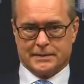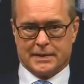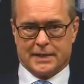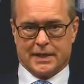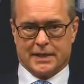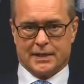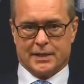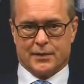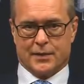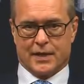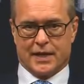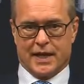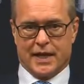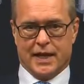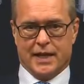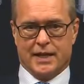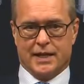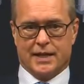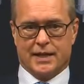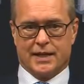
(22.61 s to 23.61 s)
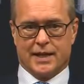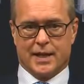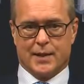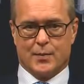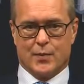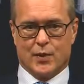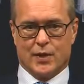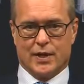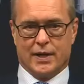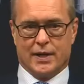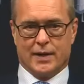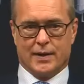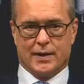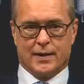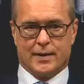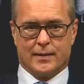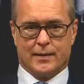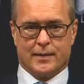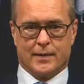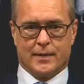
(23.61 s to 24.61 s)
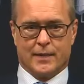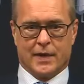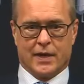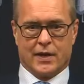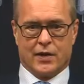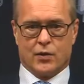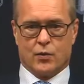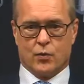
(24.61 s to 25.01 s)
like they were candy at that point, and well,